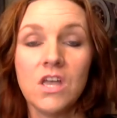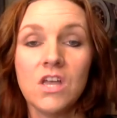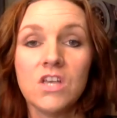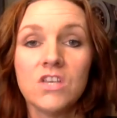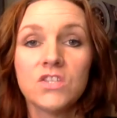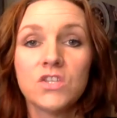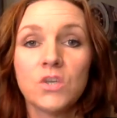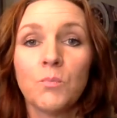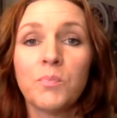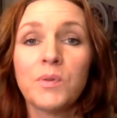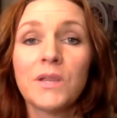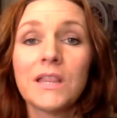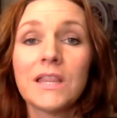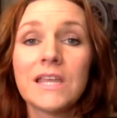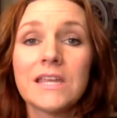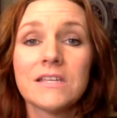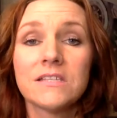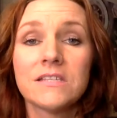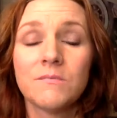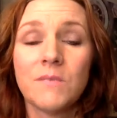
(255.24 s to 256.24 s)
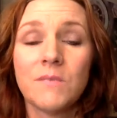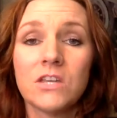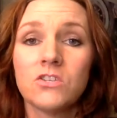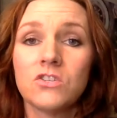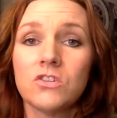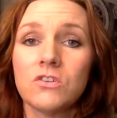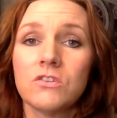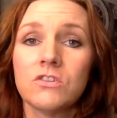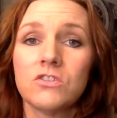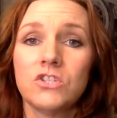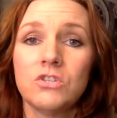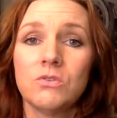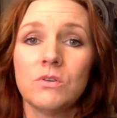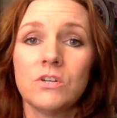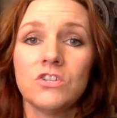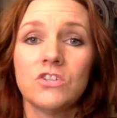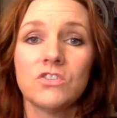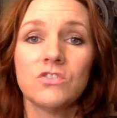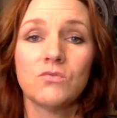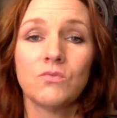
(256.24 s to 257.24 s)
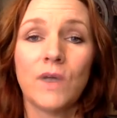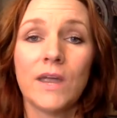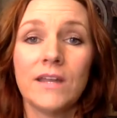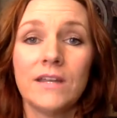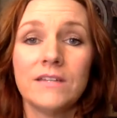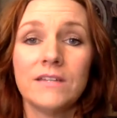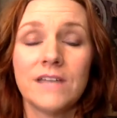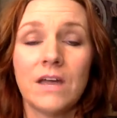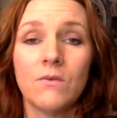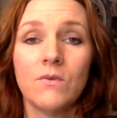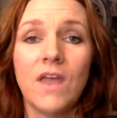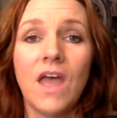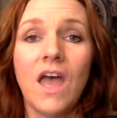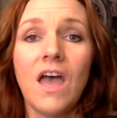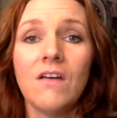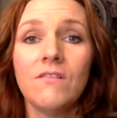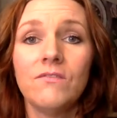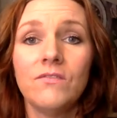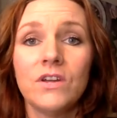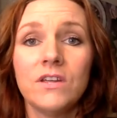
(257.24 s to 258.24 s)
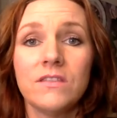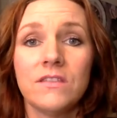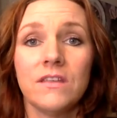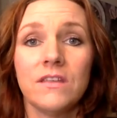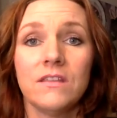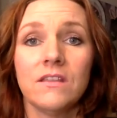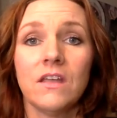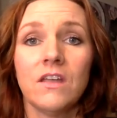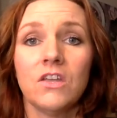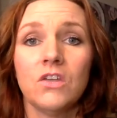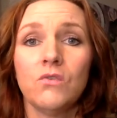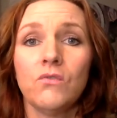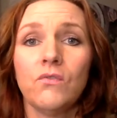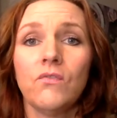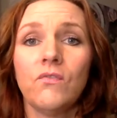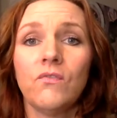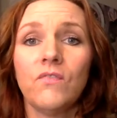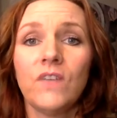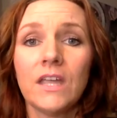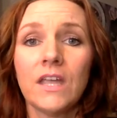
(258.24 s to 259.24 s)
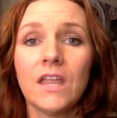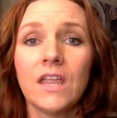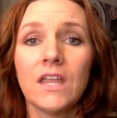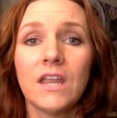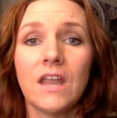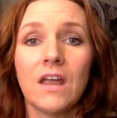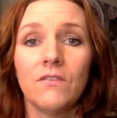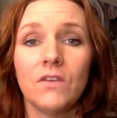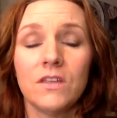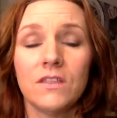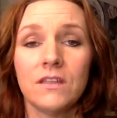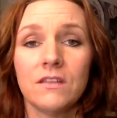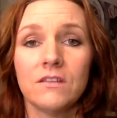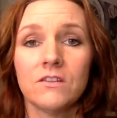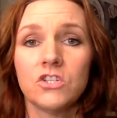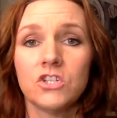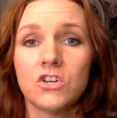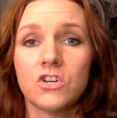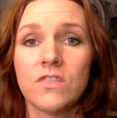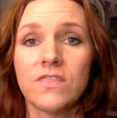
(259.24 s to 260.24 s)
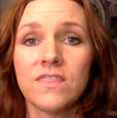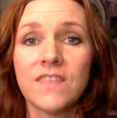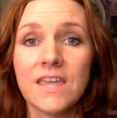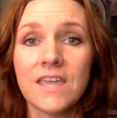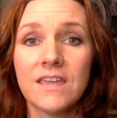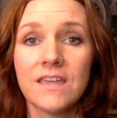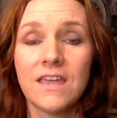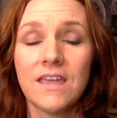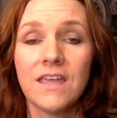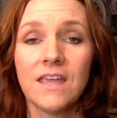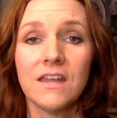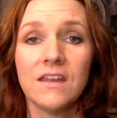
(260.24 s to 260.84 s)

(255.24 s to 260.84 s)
So please make sure that you are just writing down everything that you feel and everything that you're thinking.